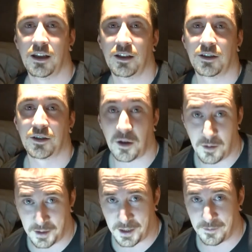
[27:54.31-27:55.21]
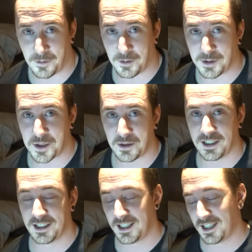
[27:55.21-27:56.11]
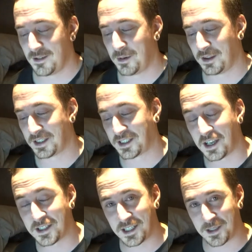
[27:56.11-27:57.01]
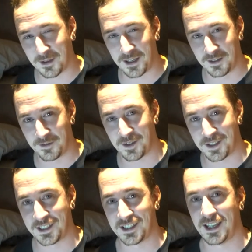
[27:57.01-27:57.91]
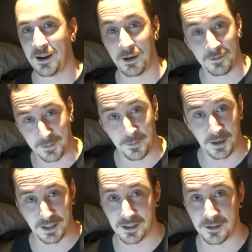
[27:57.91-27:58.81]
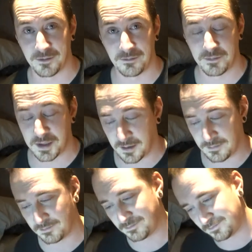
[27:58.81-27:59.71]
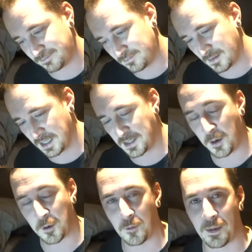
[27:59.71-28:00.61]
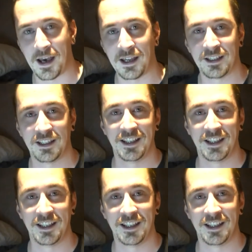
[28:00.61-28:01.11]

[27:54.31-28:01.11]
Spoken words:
So looking forward to it. But the stars need to align first, and we have some work to do. So, it's not all bad.